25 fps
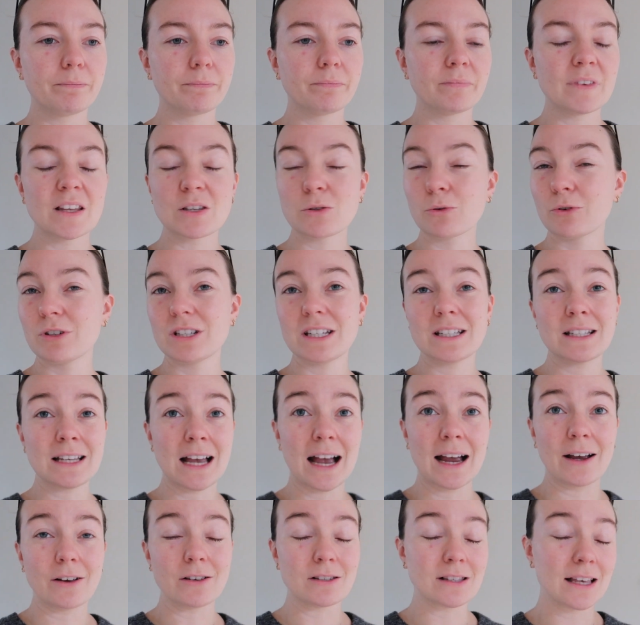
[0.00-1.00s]
There's already
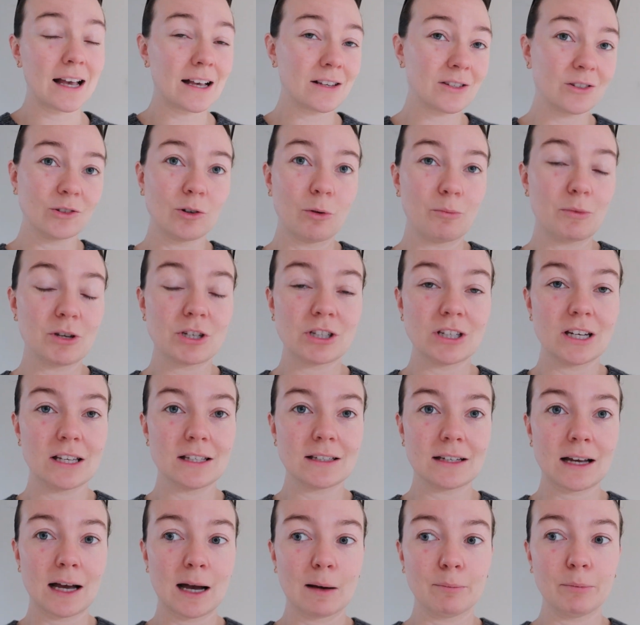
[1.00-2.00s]
tiles there, so not much needs
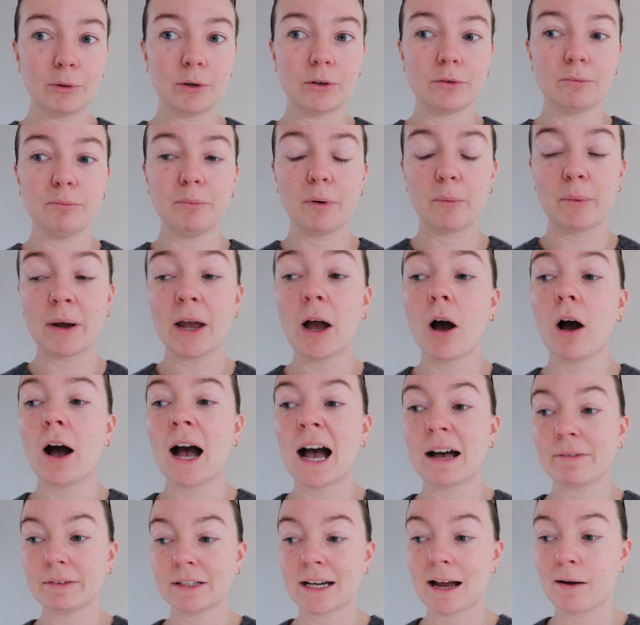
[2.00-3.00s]
to happen, but we are
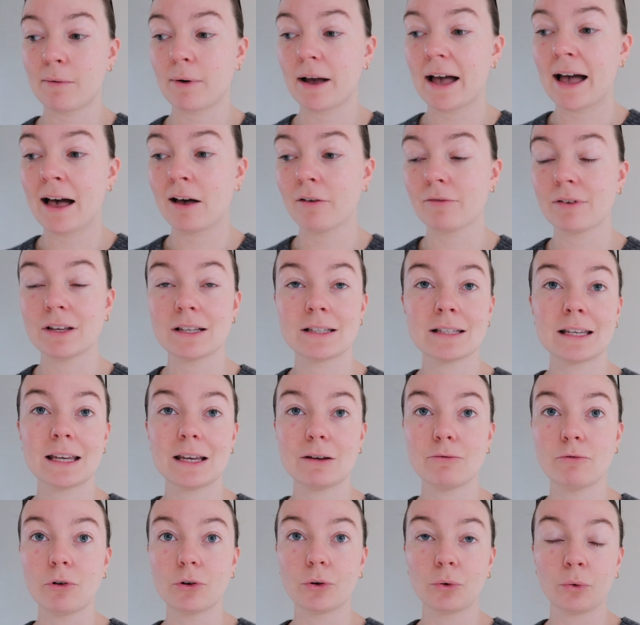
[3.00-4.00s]
having our
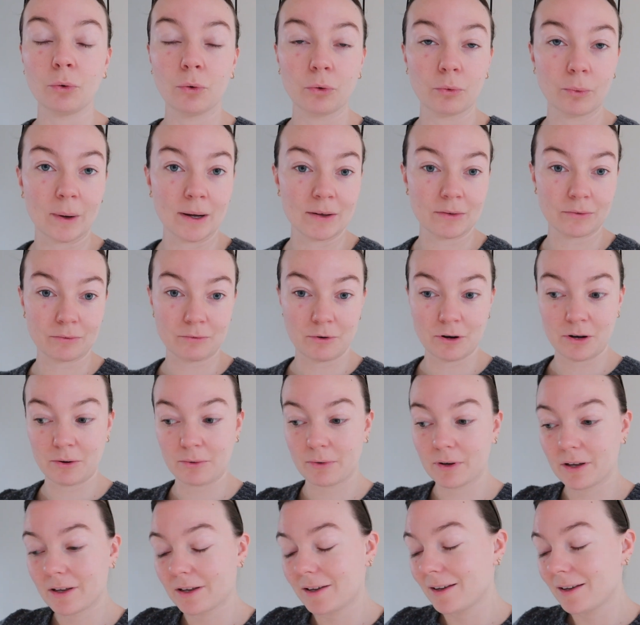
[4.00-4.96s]
LVT run all the way through.